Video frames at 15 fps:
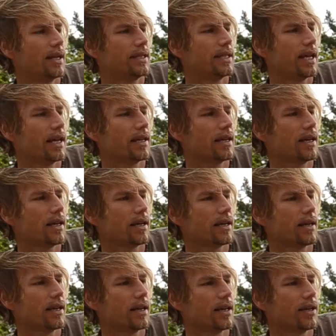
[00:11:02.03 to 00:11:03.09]

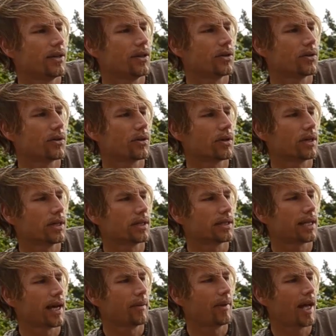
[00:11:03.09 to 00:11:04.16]
taking your
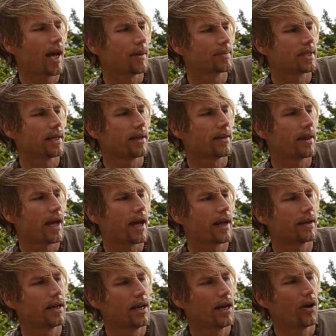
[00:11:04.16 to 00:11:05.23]
time lapse, and
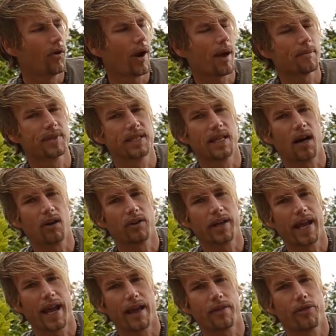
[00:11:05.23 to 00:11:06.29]
then ramps down
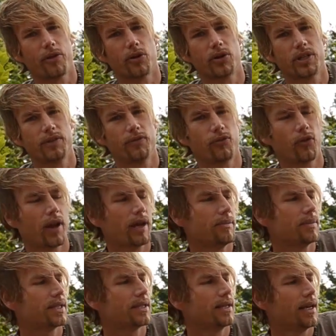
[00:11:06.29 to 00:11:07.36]
again 30
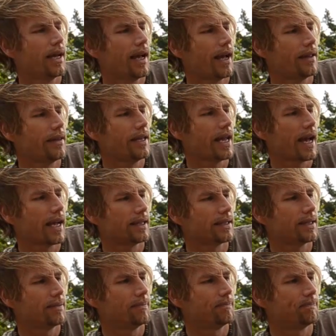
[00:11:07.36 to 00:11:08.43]
frames at the end.